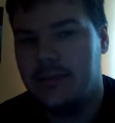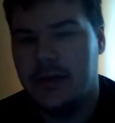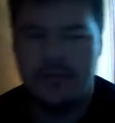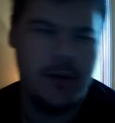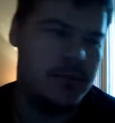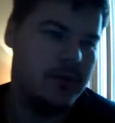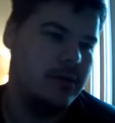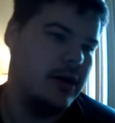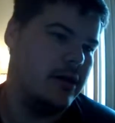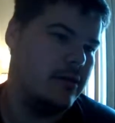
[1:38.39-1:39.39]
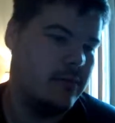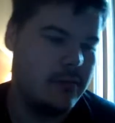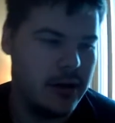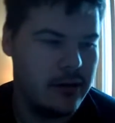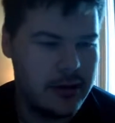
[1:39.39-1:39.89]
Because people, you know,
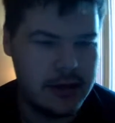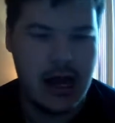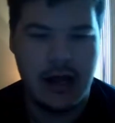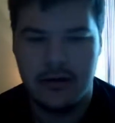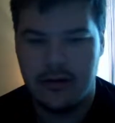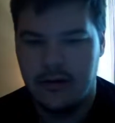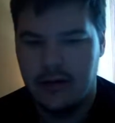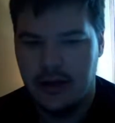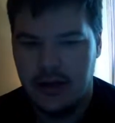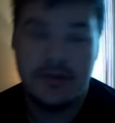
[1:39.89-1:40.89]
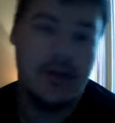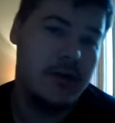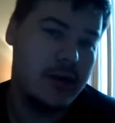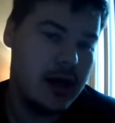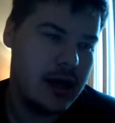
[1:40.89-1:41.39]
the dollar is here
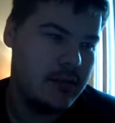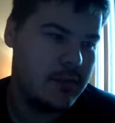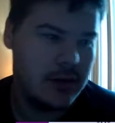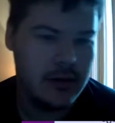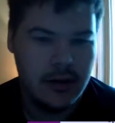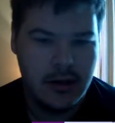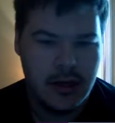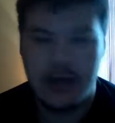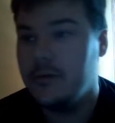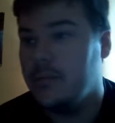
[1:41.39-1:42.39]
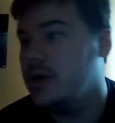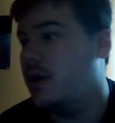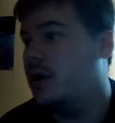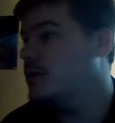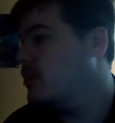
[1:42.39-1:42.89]
today, but it could be
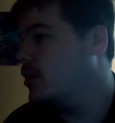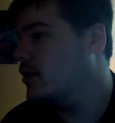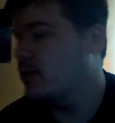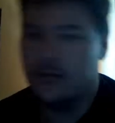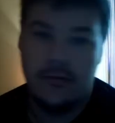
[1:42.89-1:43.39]
gone tomorrow.